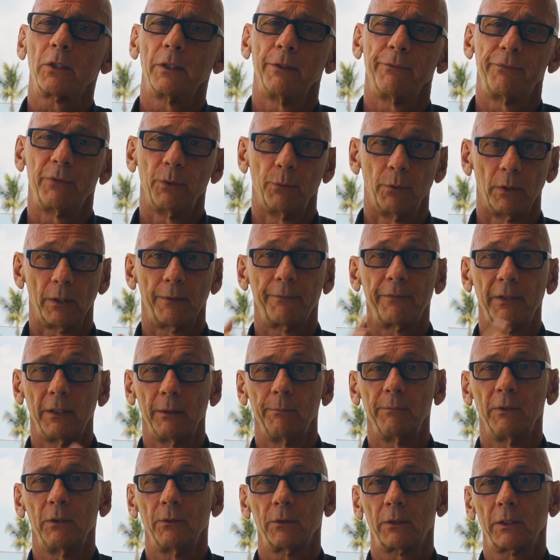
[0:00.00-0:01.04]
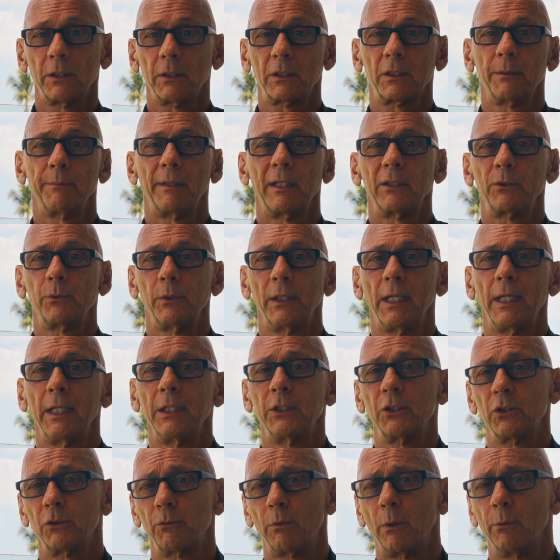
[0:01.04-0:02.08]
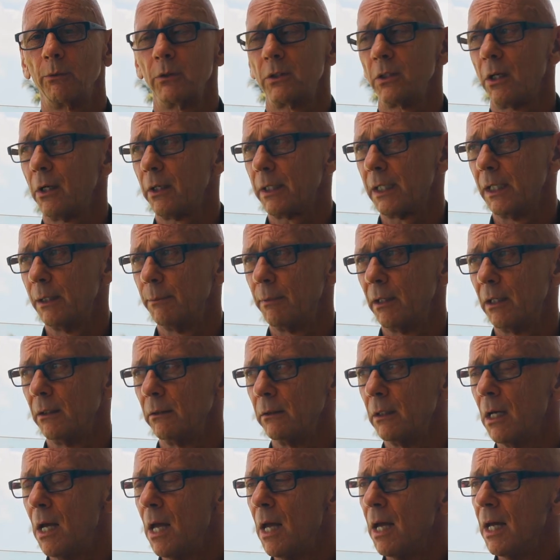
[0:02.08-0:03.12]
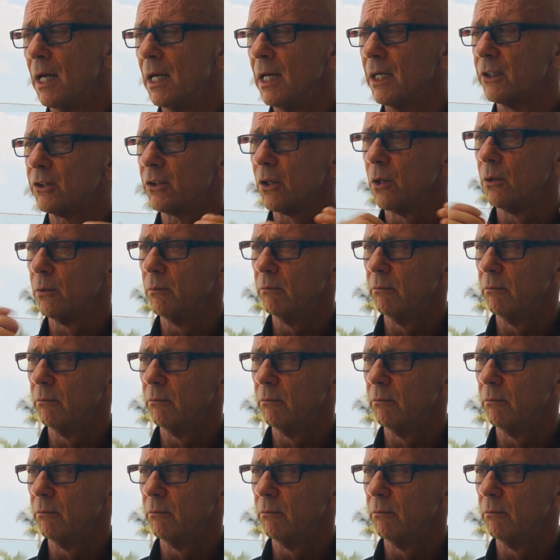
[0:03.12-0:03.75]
if you will, of the immune system as we age is what we're talking about. So,